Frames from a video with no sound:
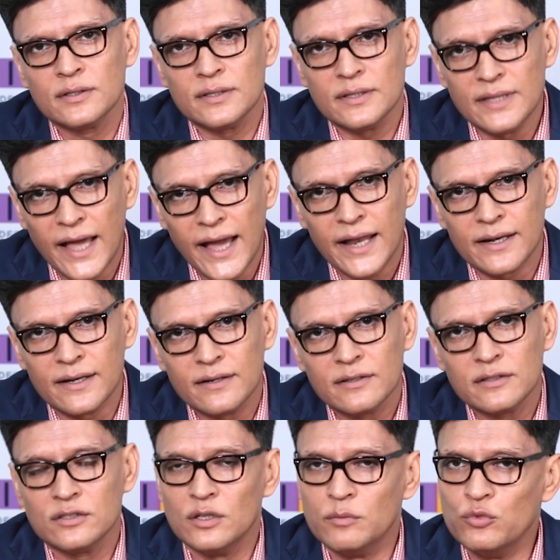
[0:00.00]
than
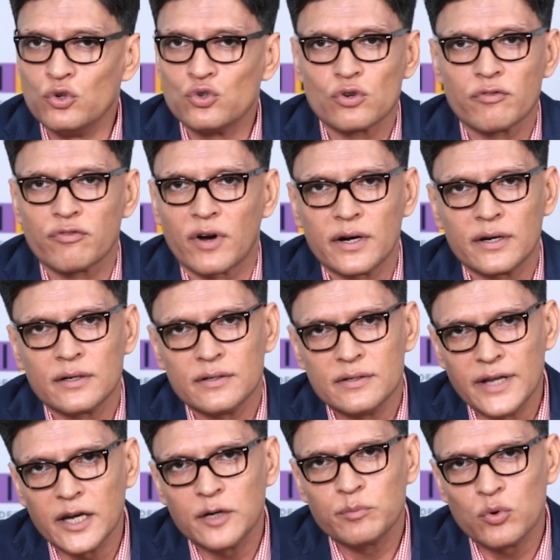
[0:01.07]
the mutual fund
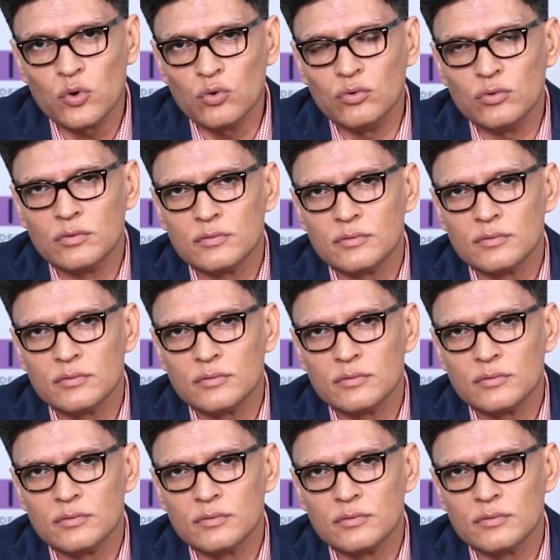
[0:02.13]
debt pool.